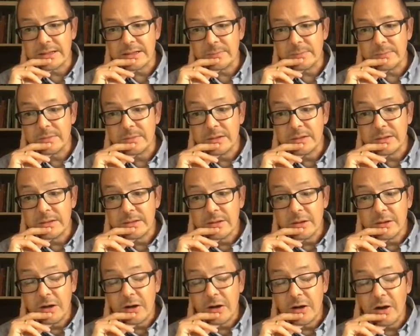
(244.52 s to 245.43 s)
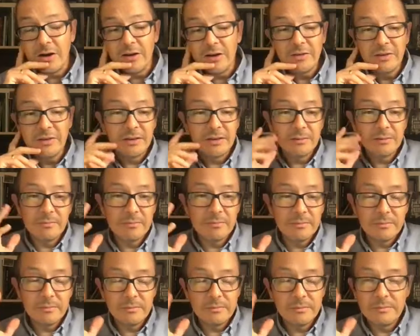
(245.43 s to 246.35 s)
I think,
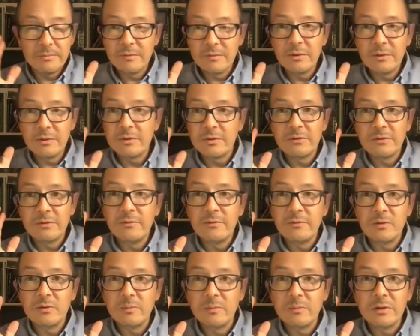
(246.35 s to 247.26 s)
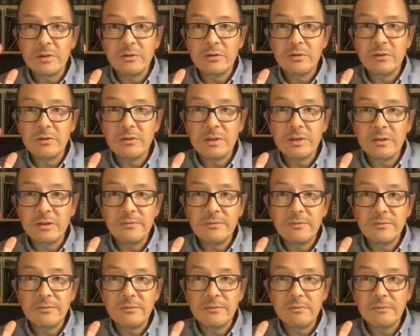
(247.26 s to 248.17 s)
first and foremost, just
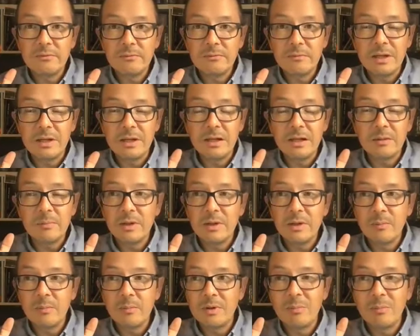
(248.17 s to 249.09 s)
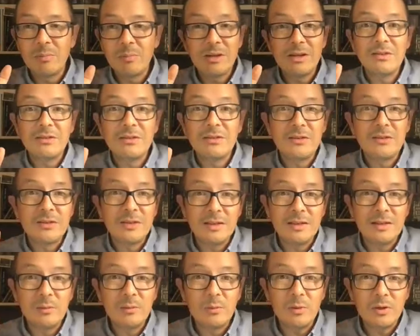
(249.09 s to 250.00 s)
give young people a place to
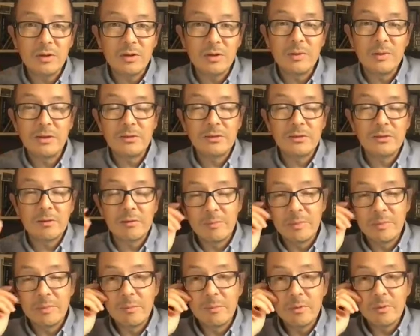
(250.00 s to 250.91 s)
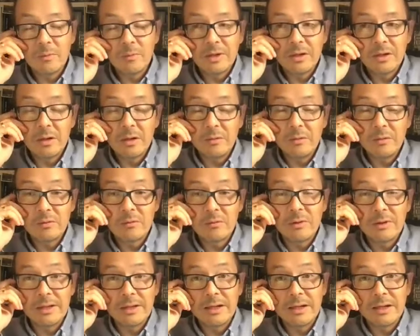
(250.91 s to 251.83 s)
send their work. Because I remember when I was
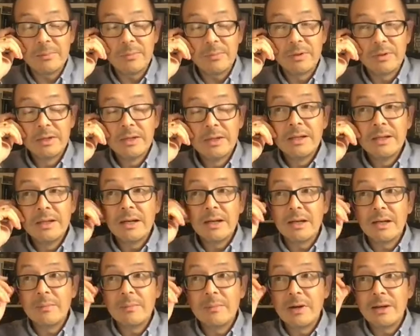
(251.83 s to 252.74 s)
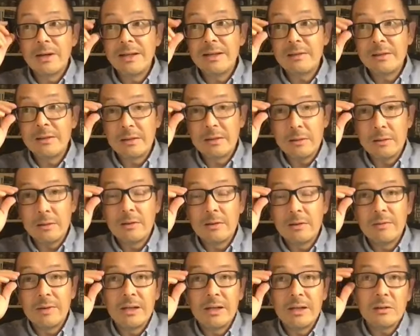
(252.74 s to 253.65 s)
growing up, I entered a lot
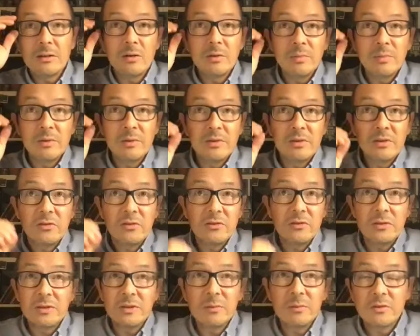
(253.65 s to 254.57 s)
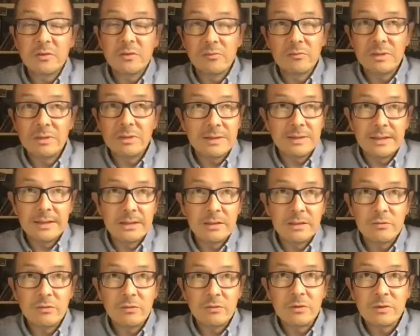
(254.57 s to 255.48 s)
of art competitions. I wasn't really that
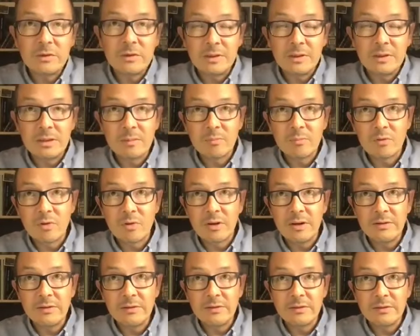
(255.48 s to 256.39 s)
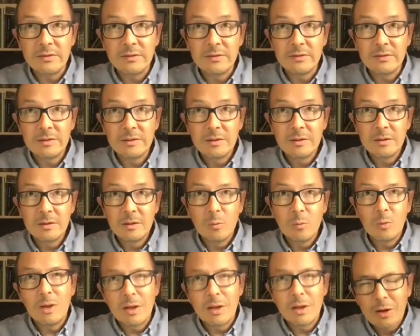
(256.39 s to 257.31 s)
interested in the prizes.
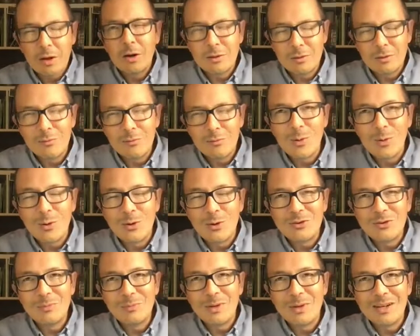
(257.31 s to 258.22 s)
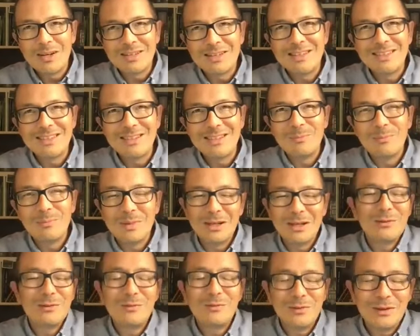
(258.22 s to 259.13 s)
Well, I kind of was, but it didn't
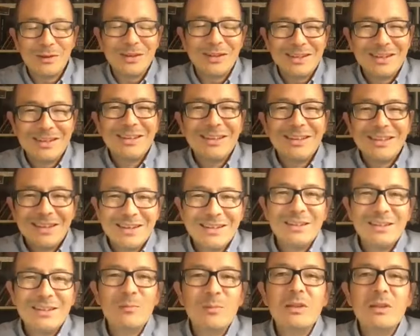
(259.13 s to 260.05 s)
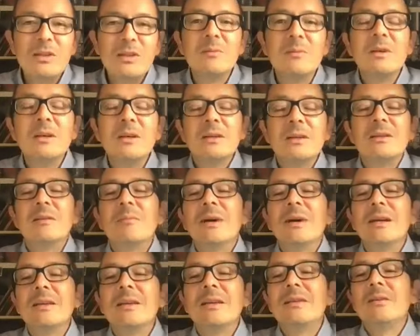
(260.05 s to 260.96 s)
matter if I didn't win them. The
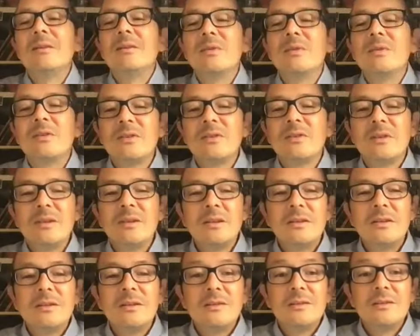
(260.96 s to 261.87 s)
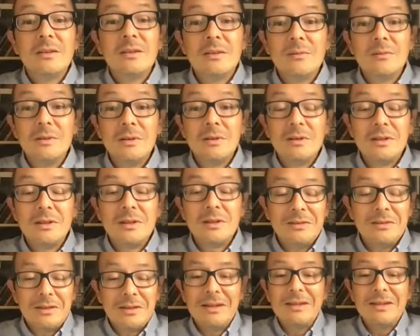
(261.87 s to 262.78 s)
main thing was
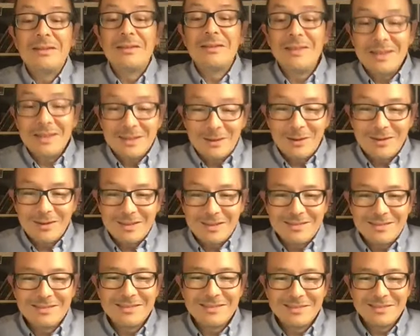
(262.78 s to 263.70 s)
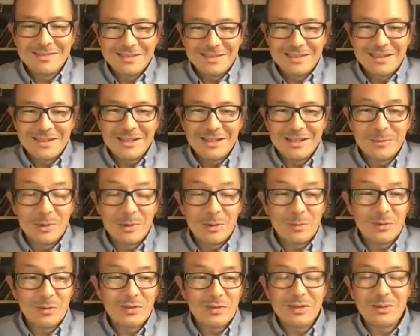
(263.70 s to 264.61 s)
it had a deadline.
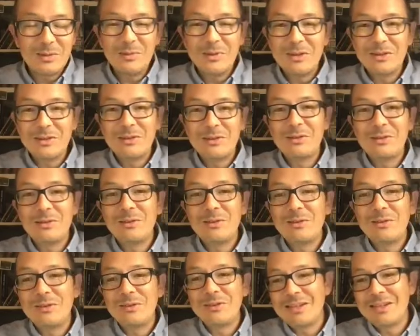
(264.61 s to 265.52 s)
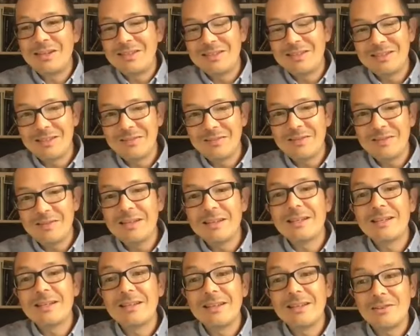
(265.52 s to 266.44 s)
It was somewhere to send
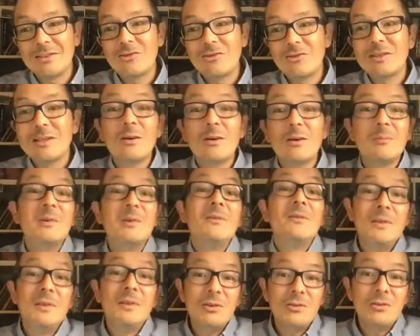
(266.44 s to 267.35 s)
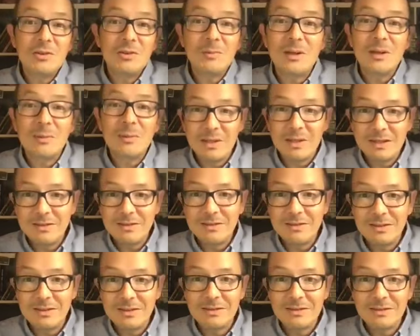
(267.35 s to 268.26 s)
something, and it actually got me finishing my
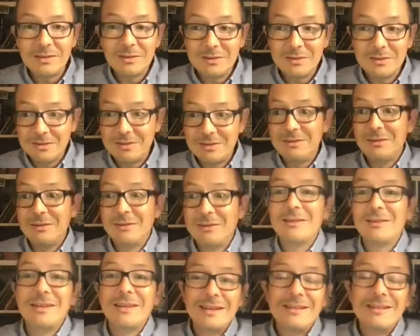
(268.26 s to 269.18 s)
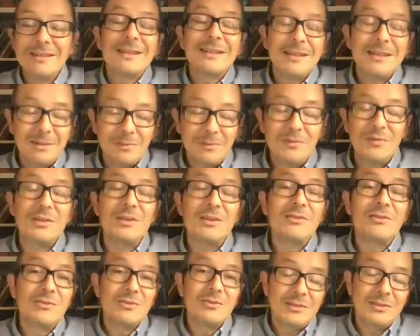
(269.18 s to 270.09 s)
paintings because I had to get them
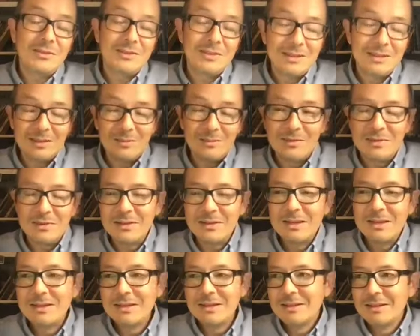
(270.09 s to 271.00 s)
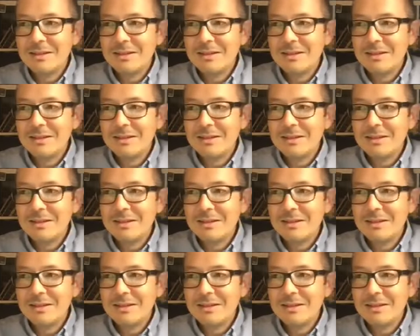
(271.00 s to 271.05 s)
finished to send them to